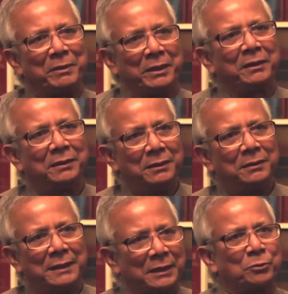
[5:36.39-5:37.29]
money.
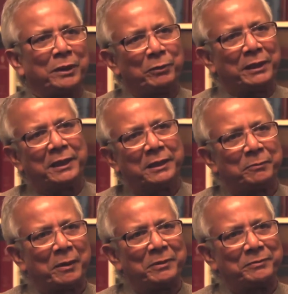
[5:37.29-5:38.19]
That's why we create
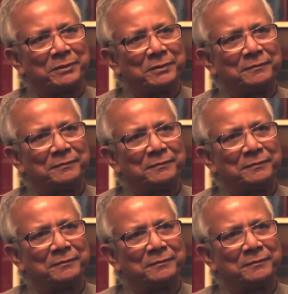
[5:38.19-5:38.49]
problems.